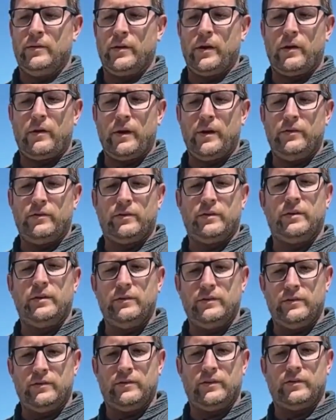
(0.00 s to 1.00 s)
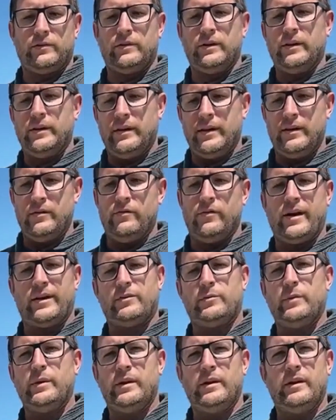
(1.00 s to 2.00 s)
there is consistent
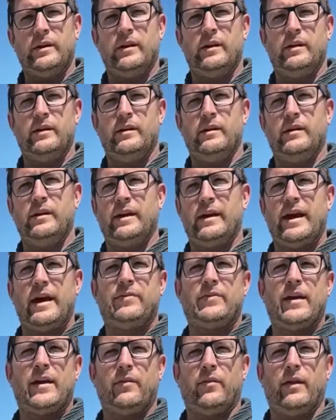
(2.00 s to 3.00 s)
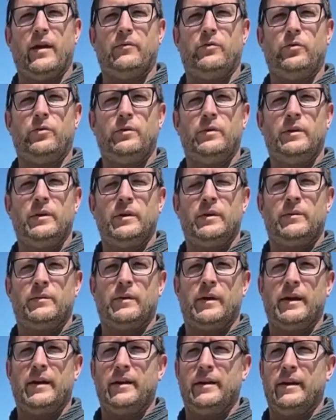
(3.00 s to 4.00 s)
investment at that level,
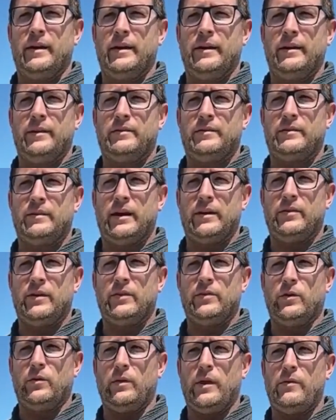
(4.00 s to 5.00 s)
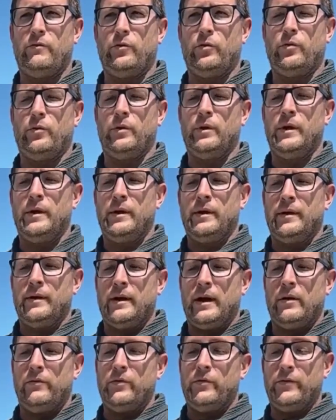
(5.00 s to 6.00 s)
right? And I think the level
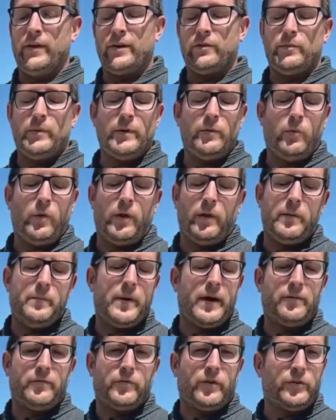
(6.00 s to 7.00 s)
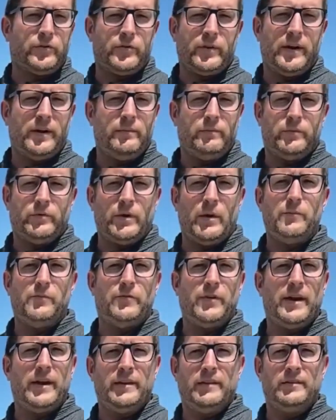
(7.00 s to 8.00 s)
of investment, while it might frustrate
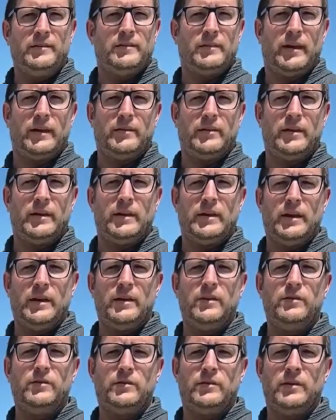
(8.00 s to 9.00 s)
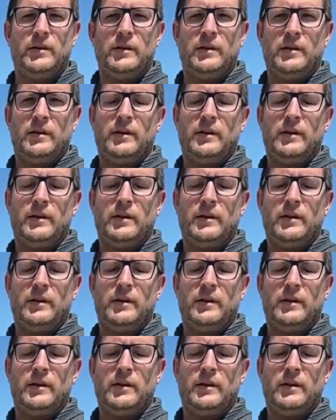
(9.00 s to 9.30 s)
some fans, I think is